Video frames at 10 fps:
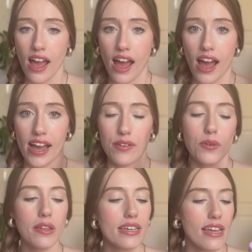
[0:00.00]
I
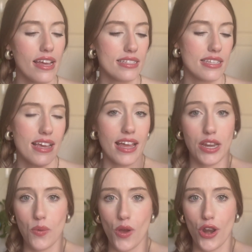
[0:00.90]
really can't see
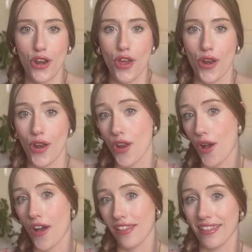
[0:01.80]
anyone
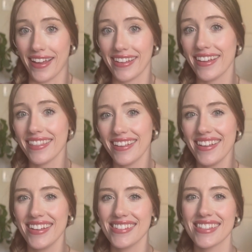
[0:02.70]
not liking
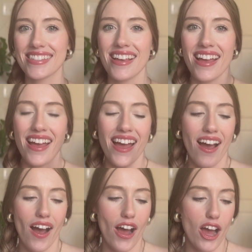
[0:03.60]
this,
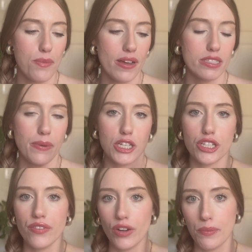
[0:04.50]
especially
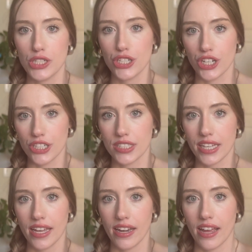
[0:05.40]
for mature
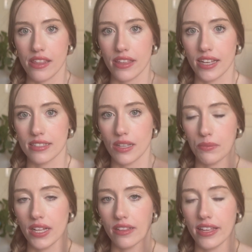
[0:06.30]
skin. I think
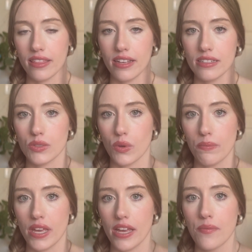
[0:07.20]
something like this would
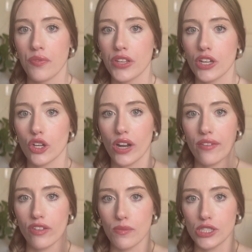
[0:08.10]
be great
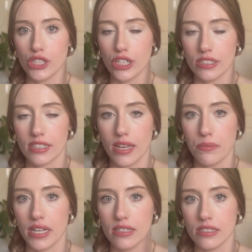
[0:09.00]
for mature skin
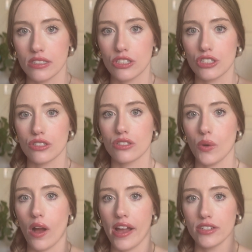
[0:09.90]
because it's just so
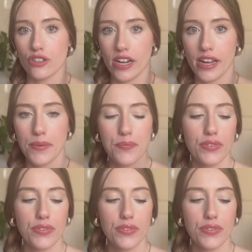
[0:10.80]
hydrating,